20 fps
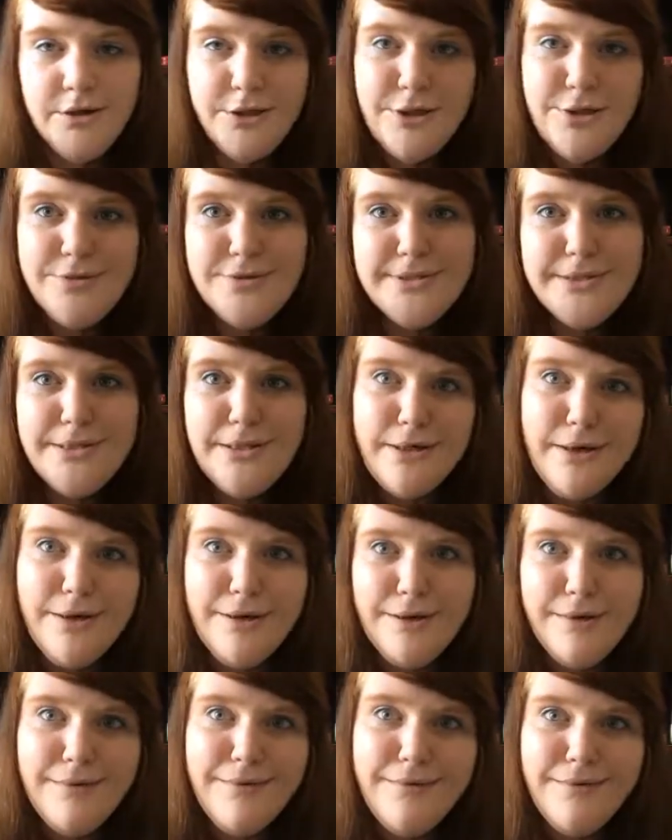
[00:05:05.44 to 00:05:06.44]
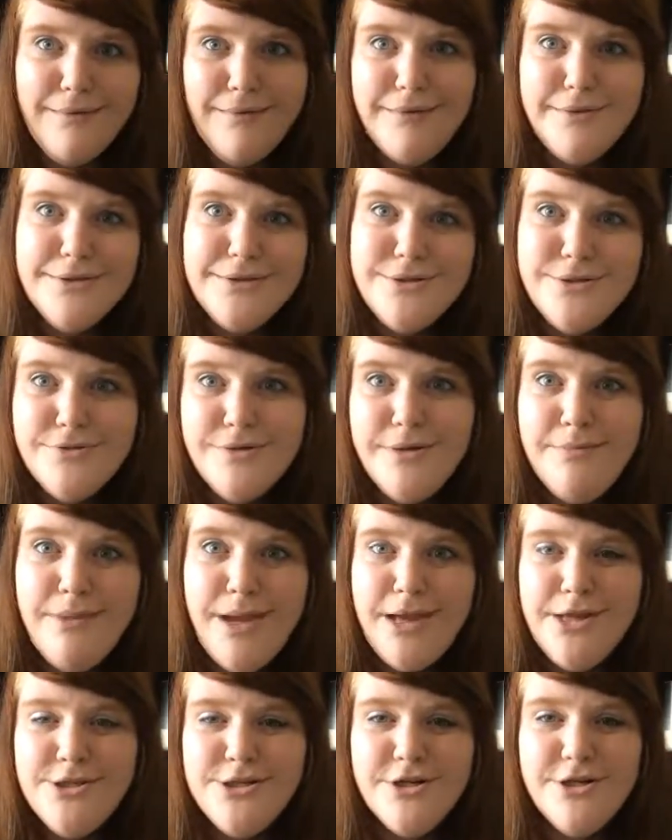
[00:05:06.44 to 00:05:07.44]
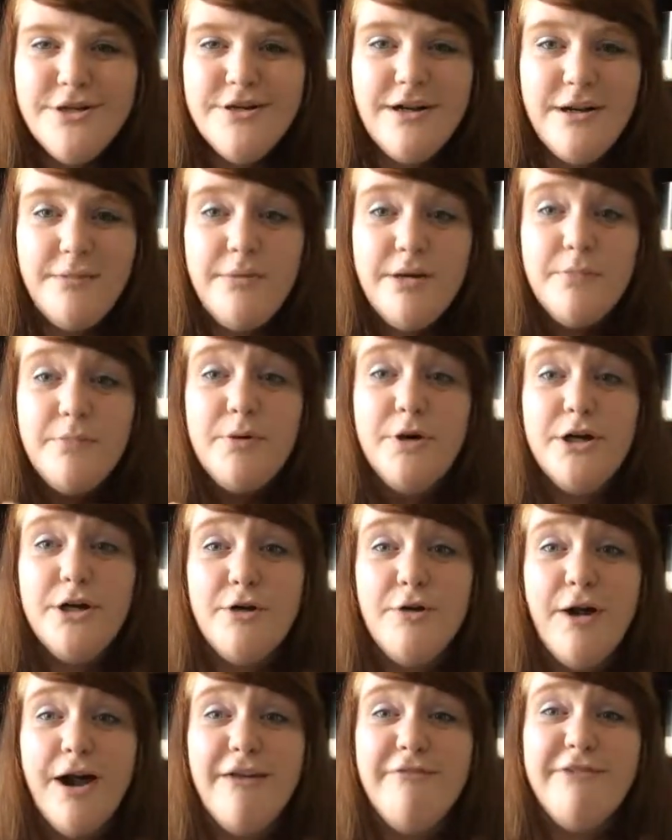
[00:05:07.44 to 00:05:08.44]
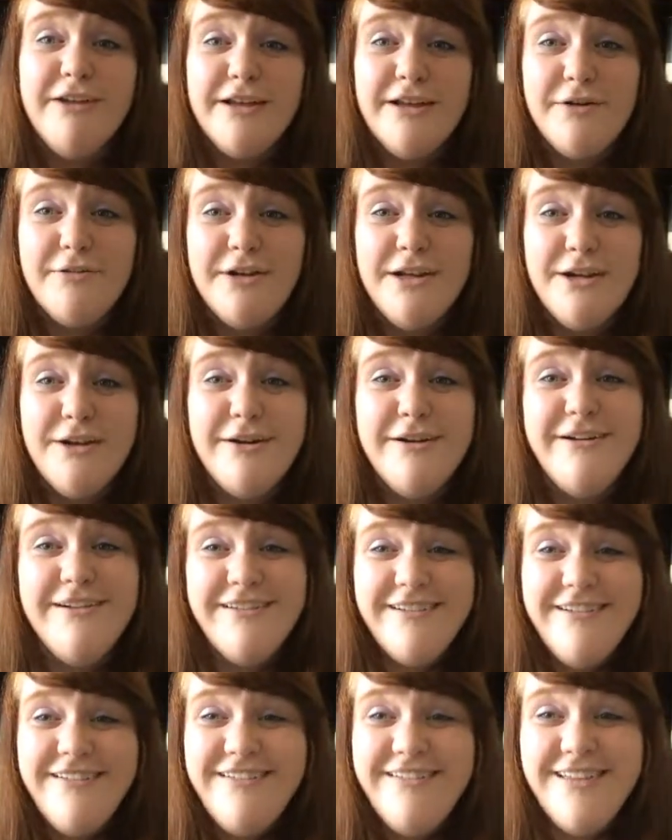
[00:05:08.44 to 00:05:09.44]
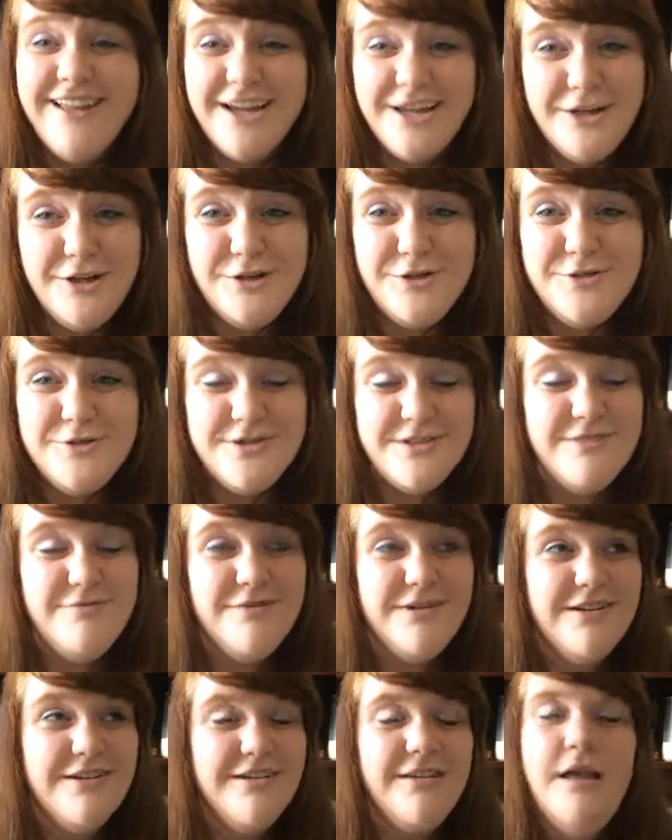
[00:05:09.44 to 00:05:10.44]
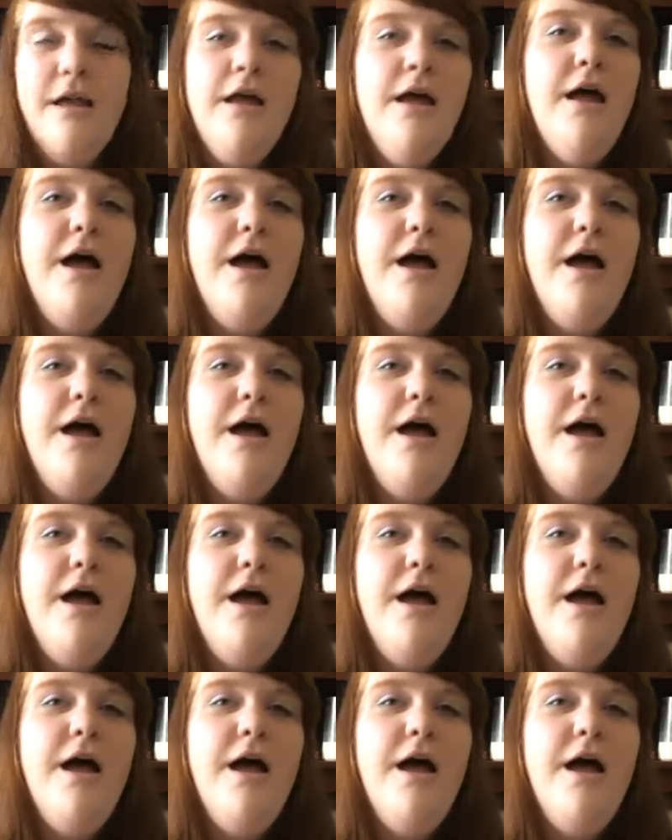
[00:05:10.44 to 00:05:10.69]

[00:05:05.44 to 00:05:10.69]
News alert, a history major. I'm gonna put a graphic down here, like a news reel.